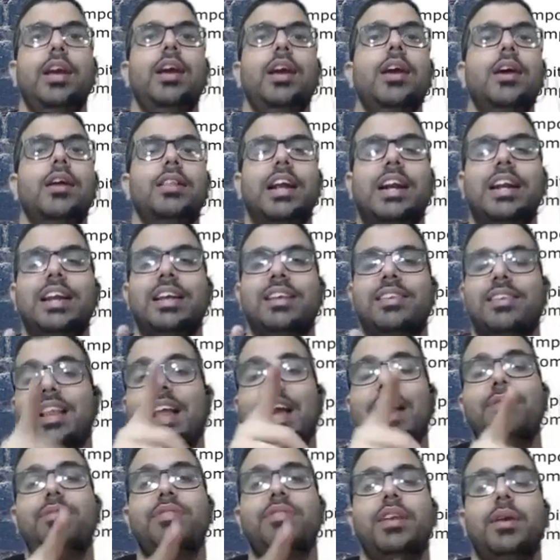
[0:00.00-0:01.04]
That is
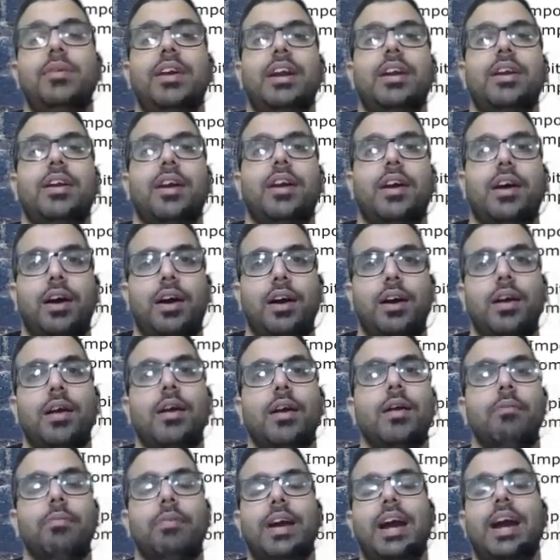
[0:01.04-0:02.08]
life-saving drug
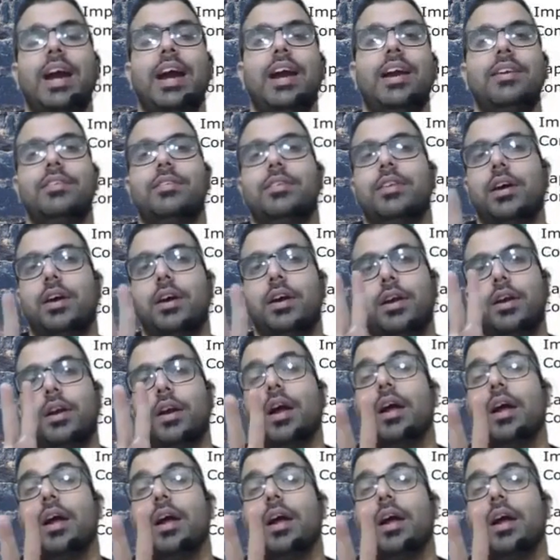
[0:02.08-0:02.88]
and sir,